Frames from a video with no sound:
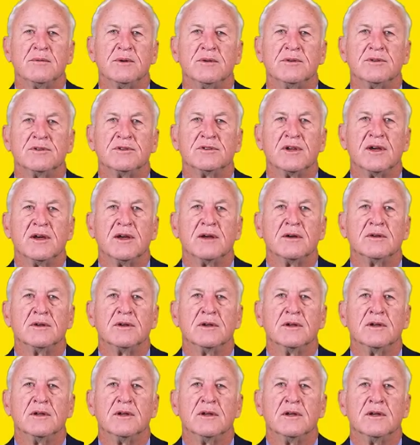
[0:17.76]
with style.
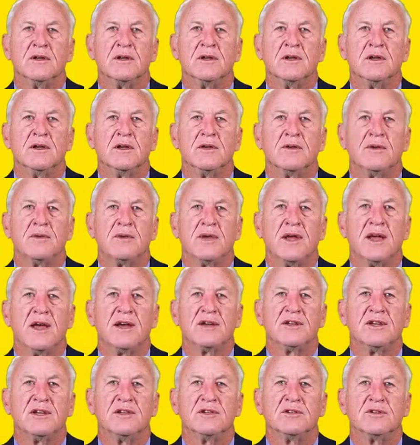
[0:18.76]
From
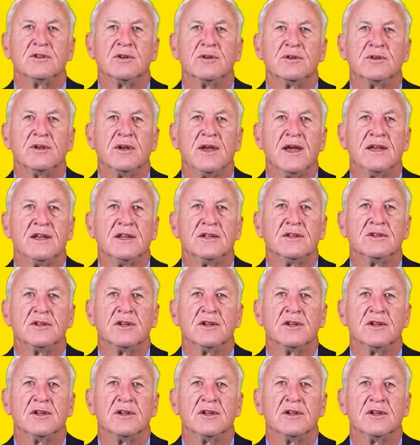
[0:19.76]
chaotic distortion edits